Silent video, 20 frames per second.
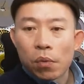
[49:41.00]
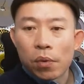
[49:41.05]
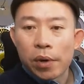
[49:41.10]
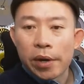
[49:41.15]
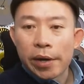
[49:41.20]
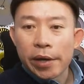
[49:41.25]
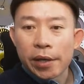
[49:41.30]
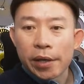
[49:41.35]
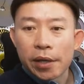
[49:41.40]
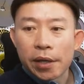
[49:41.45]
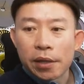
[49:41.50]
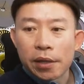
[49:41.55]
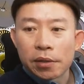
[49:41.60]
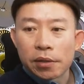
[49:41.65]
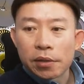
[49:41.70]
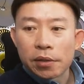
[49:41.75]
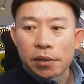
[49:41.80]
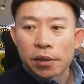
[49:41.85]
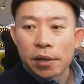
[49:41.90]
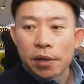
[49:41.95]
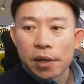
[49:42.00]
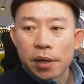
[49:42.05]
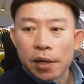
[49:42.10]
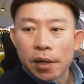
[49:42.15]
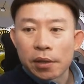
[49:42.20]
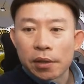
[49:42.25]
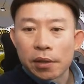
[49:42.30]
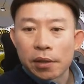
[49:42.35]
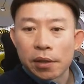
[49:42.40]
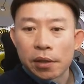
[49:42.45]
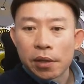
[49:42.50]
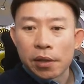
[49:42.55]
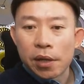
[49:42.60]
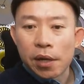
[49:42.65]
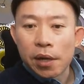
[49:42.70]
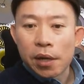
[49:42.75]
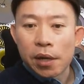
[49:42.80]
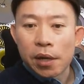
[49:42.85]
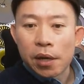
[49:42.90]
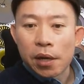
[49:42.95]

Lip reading: Why I can't let the